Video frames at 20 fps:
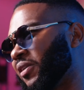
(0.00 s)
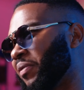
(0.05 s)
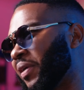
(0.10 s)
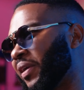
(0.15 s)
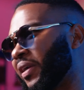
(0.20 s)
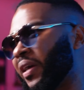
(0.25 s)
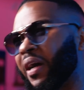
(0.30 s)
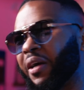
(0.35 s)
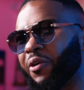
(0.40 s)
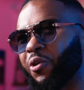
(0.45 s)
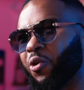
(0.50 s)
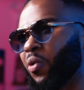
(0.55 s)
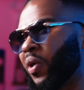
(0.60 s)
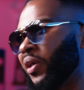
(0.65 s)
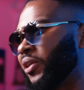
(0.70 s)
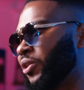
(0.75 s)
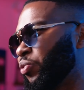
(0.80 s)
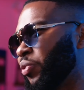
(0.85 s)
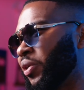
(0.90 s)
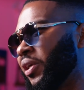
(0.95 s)
I'm like, yo,
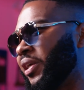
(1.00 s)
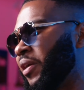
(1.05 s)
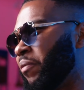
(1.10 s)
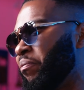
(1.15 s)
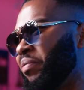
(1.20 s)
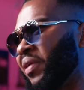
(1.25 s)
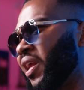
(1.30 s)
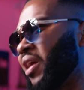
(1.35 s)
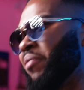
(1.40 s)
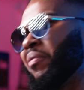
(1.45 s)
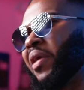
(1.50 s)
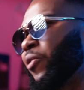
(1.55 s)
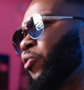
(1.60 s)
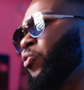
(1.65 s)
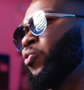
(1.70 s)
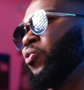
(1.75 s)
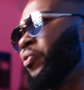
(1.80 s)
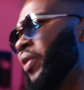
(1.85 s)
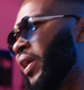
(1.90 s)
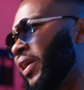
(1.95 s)
I just want to hear Baby in my
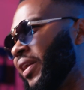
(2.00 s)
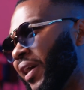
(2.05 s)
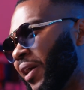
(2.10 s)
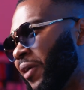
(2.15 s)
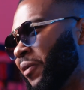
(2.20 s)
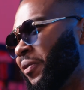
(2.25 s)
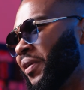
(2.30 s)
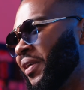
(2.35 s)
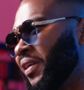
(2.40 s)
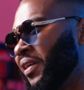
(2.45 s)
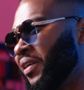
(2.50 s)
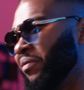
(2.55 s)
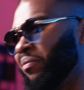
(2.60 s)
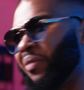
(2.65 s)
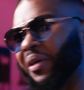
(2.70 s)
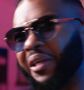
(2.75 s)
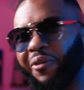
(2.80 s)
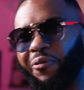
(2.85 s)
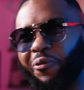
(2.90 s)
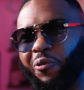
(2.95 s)
room right now.
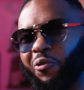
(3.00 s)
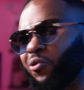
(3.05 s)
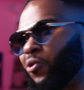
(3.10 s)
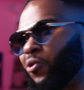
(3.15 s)
But if you